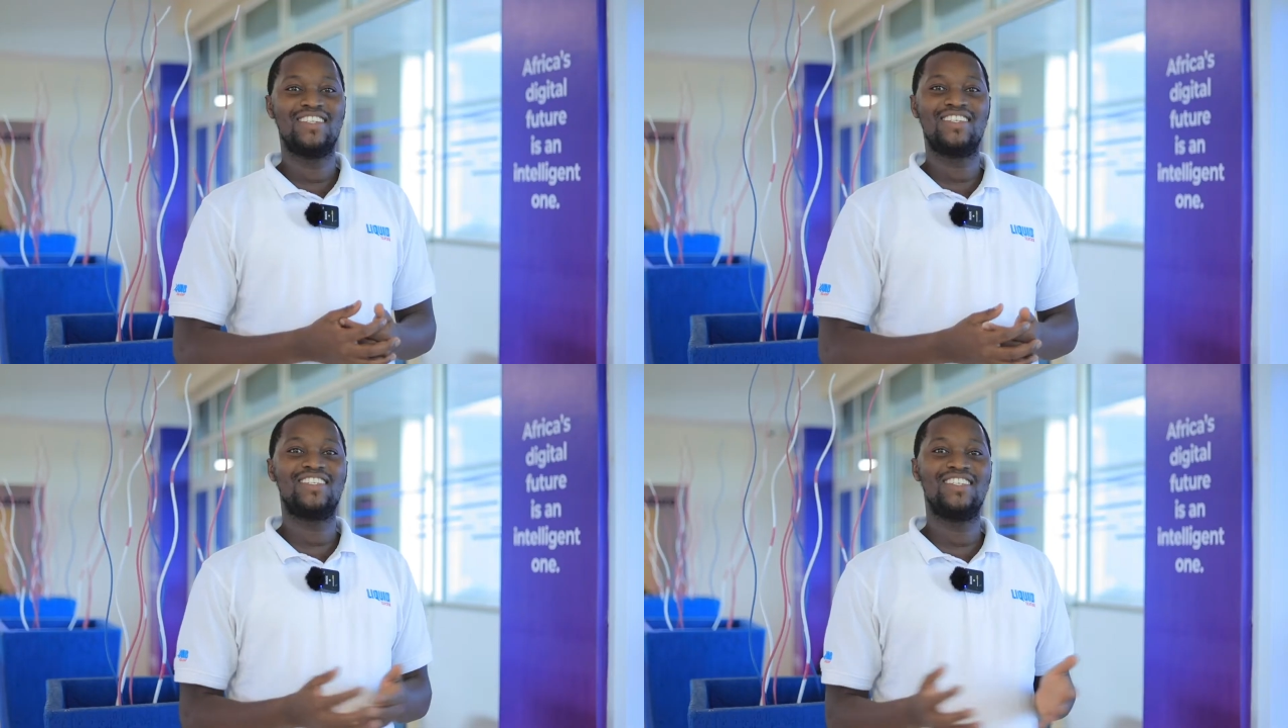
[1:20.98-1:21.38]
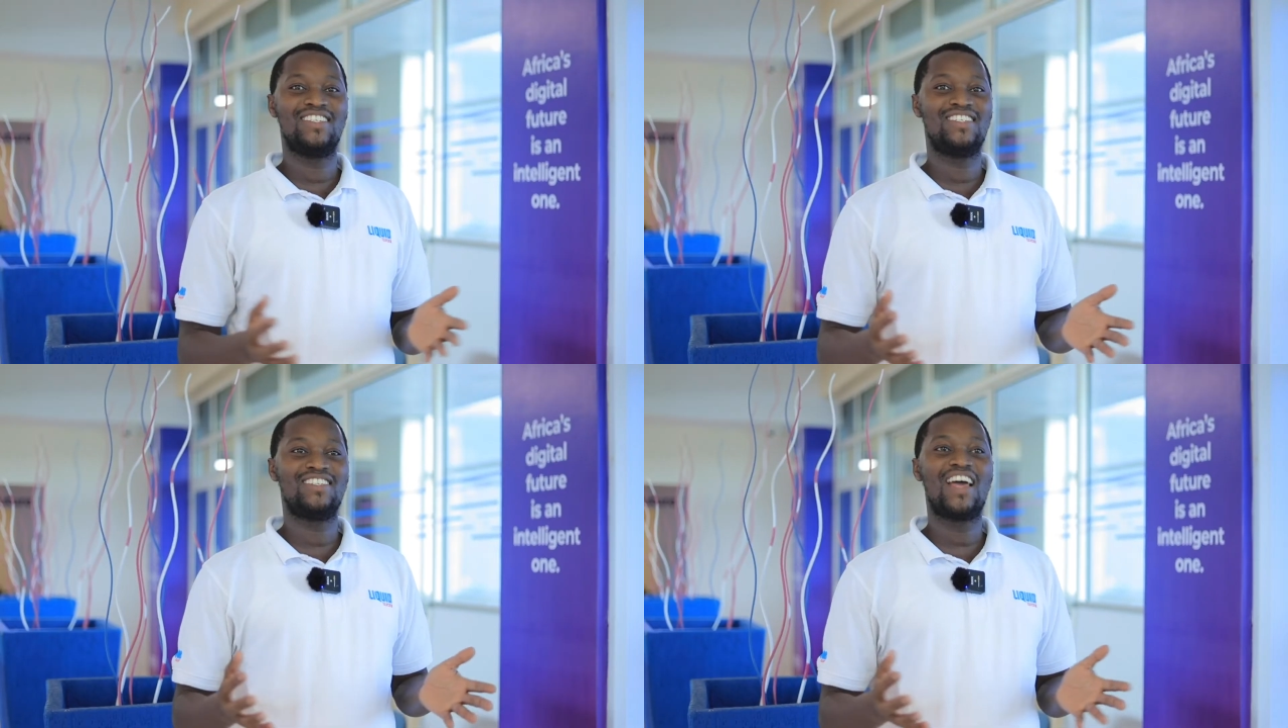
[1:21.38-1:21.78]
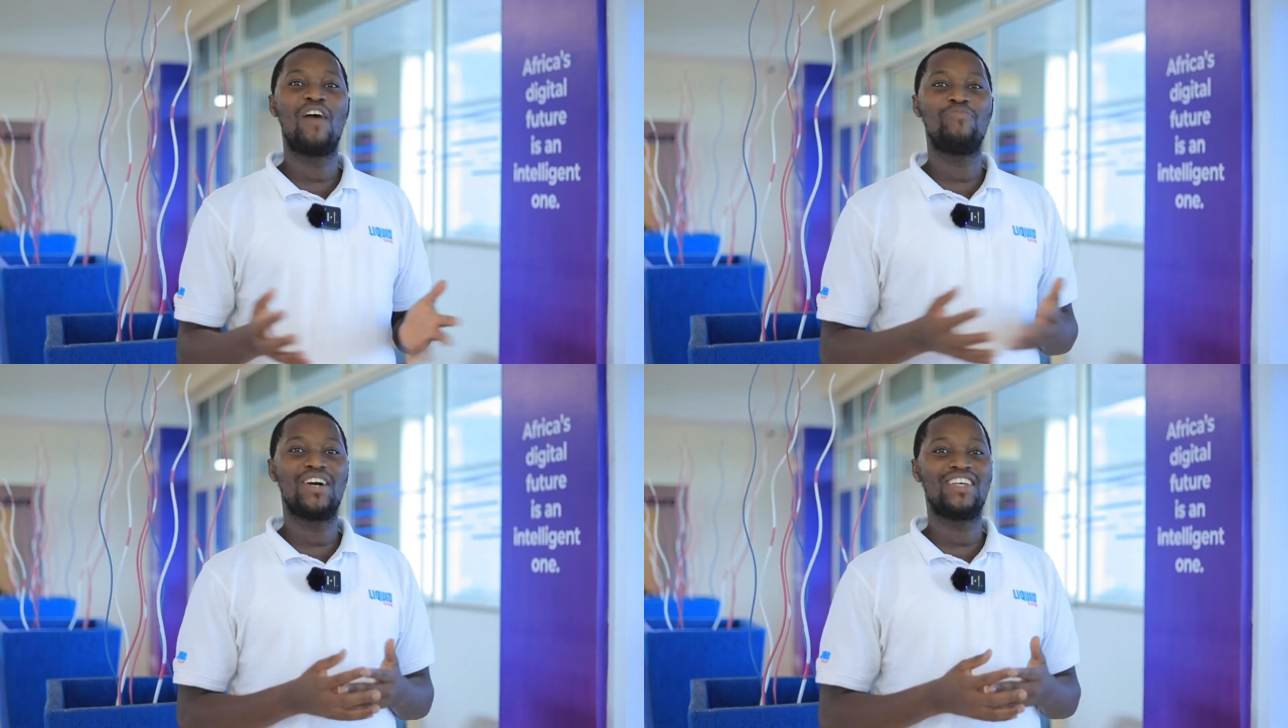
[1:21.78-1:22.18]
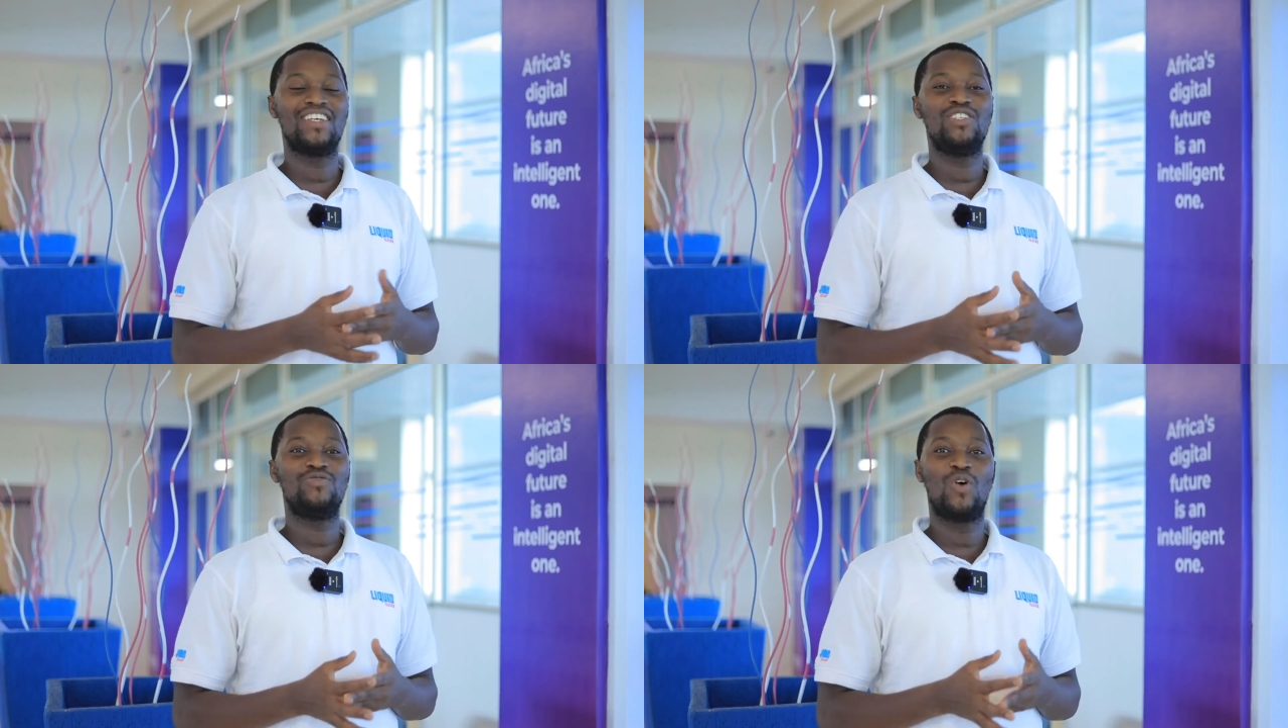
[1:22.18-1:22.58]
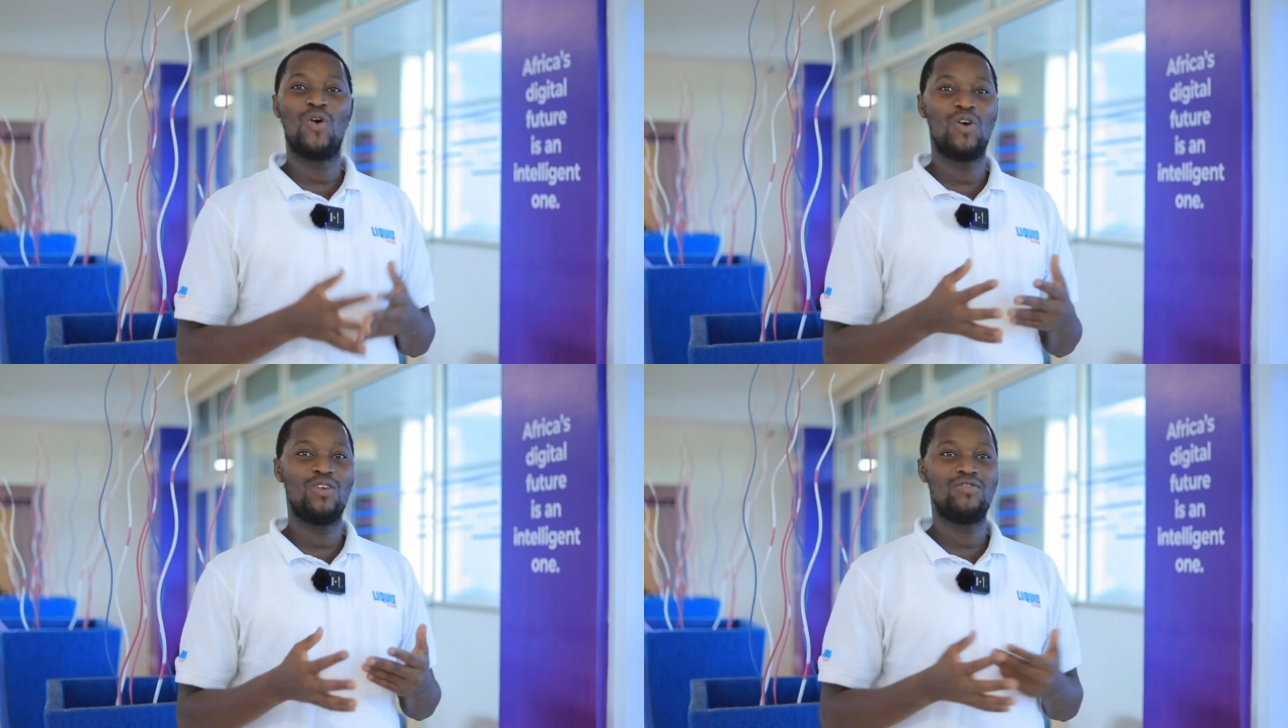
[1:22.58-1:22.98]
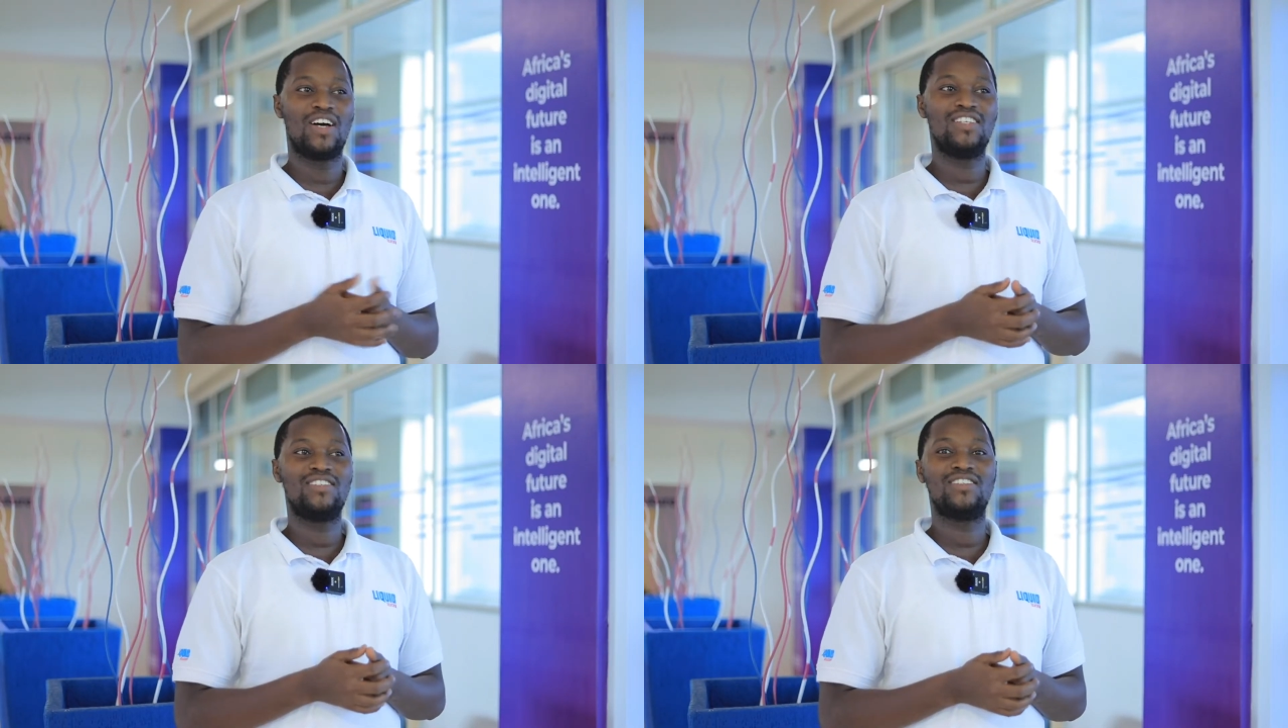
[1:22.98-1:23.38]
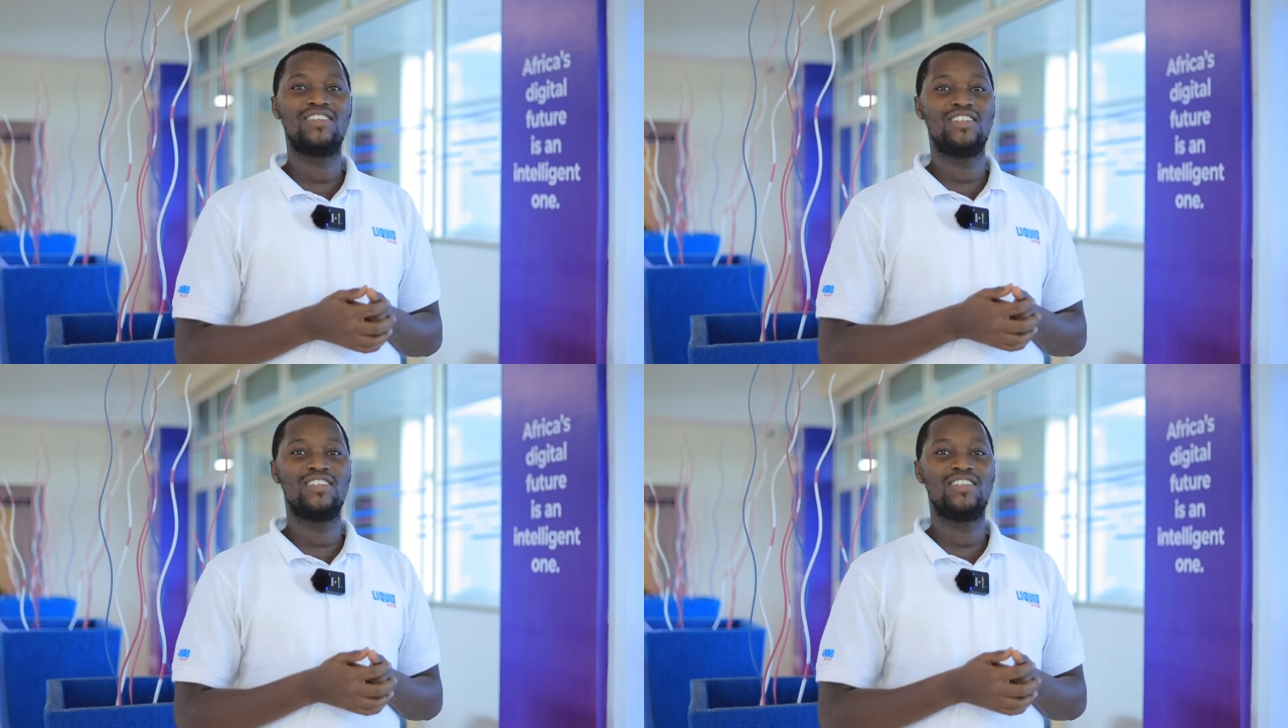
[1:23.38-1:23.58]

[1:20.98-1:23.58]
This is a package for all of us,